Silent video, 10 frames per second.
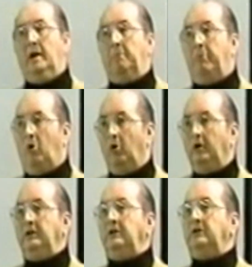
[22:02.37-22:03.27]

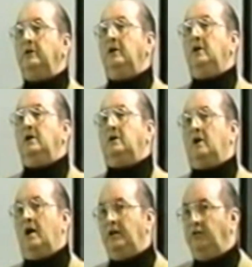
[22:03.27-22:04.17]
important
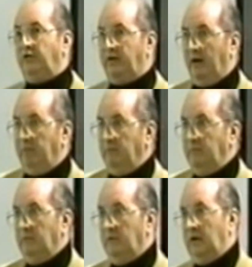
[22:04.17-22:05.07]
concept
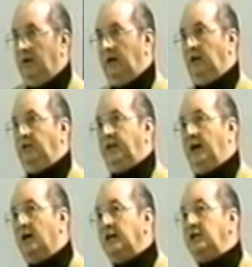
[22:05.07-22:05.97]
in
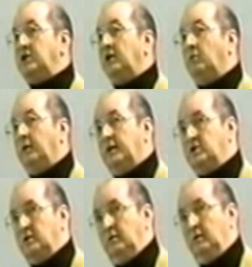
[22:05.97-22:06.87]
theology and
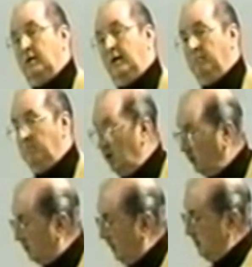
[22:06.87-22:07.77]
religion. And
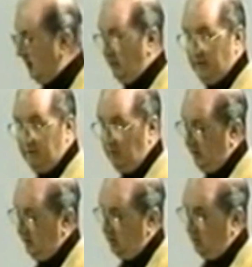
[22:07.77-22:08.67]
most people have never
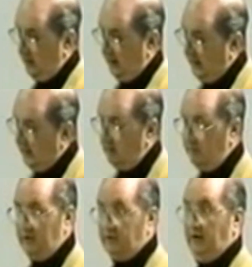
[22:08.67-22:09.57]
been told any
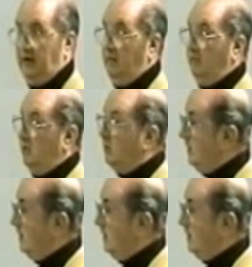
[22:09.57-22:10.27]
of this and have no